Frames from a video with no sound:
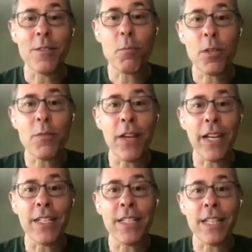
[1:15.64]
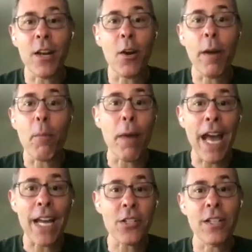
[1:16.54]
sports fans are about
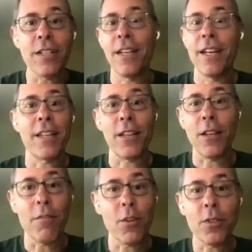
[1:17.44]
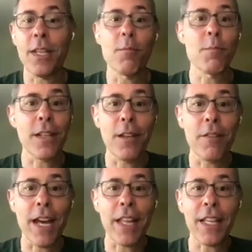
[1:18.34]
passion. They love their teams, they love
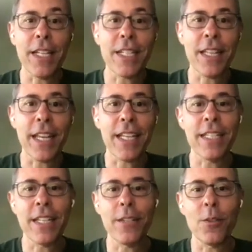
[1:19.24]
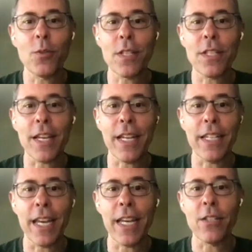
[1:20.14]
athletes, and they continue to stay
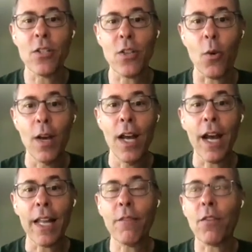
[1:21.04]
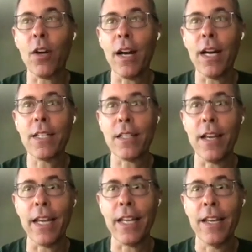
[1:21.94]
engaged. So I think for us,
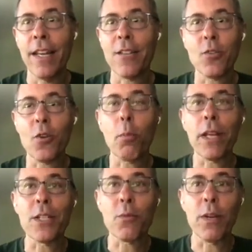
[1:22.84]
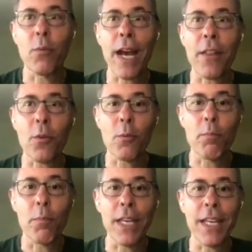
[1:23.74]
like, there's no place we'd rather
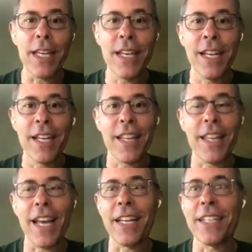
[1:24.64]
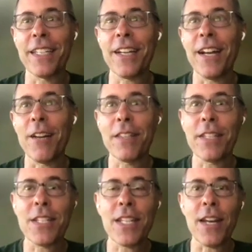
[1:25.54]
be than kind of at
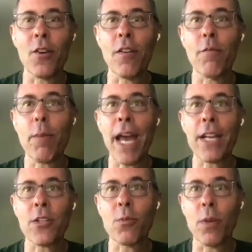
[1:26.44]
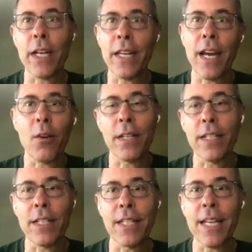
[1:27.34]
the center of passion right now.
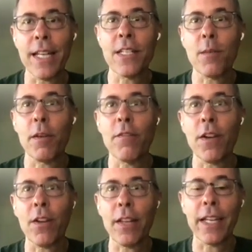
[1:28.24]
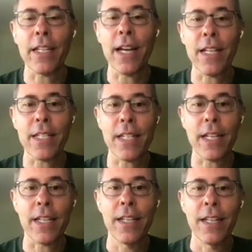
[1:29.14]
And it tends to be fairly
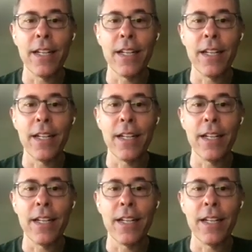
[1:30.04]
agnostic